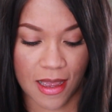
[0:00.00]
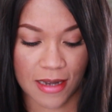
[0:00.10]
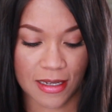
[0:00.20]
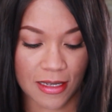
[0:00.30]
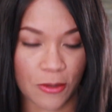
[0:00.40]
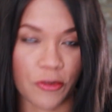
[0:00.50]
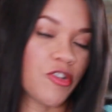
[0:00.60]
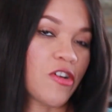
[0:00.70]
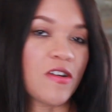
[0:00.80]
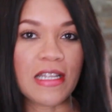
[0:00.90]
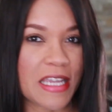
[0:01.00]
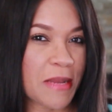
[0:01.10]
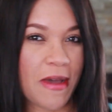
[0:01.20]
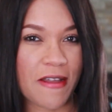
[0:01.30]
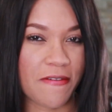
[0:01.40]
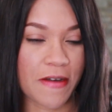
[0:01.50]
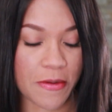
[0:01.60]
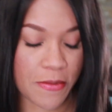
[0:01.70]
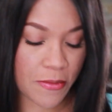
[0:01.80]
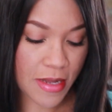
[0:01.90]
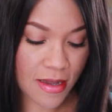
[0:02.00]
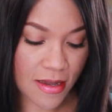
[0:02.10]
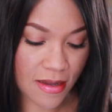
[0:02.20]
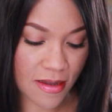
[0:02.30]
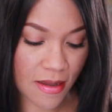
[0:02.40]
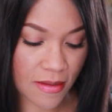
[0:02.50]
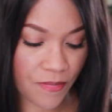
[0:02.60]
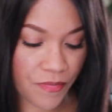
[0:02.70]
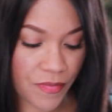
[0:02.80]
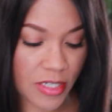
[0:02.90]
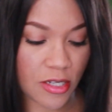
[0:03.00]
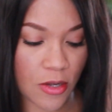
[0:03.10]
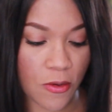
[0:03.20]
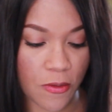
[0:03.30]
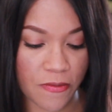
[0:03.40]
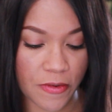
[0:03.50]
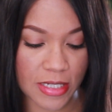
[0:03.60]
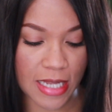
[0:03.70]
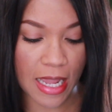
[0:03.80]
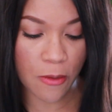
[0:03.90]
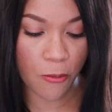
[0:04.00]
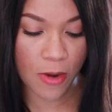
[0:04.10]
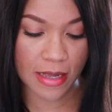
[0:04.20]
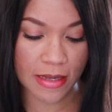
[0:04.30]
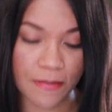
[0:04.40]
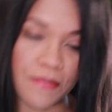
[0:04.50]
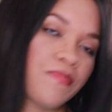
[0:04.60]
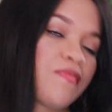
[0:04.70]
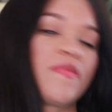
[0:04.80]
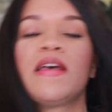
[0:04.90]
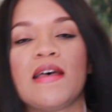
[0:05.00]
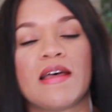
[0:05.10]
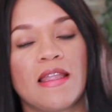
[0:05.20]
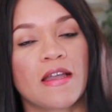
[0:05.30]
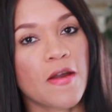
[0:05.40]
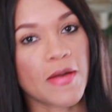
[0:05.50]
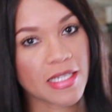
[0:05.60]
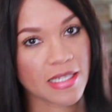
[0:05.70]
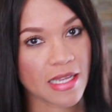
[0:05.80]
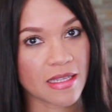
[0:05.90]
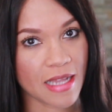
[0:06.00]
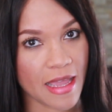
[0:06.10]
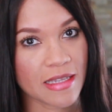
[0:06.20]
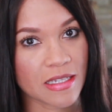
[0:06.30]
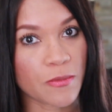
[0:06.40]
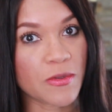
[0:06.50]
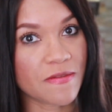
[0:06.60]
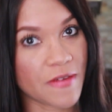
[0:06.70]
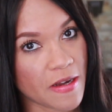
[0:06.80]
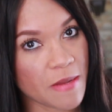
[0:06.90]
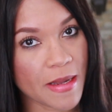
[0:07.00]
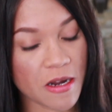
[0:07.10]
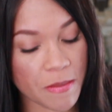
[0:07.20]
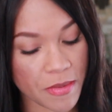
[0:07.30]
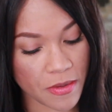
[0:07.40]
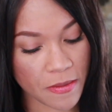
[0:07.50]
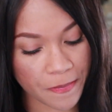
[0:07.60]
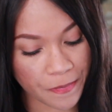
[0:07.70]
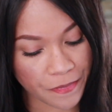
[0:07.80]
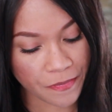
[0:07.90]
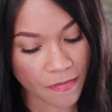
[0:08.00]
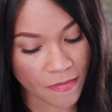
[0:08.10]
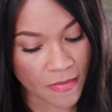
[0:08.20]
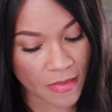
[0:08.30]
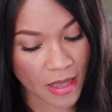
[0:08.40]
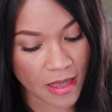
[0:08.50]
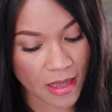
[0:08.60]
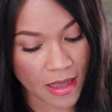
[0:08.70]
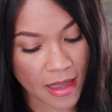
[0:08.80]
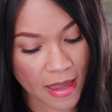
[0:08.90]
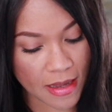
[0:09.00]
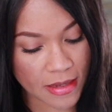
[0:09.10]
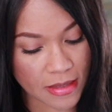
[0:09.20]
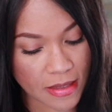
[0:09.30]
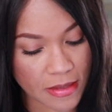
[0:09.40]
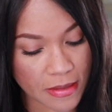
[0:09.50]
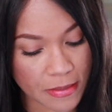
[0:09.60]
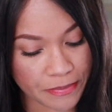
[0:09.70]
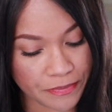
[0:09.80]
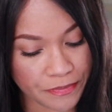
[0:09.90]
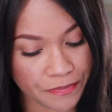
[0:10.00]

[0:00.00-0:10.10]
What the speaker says: did a little journaling in my phone. So for day 1, like I already said, the taste was very bearable. And I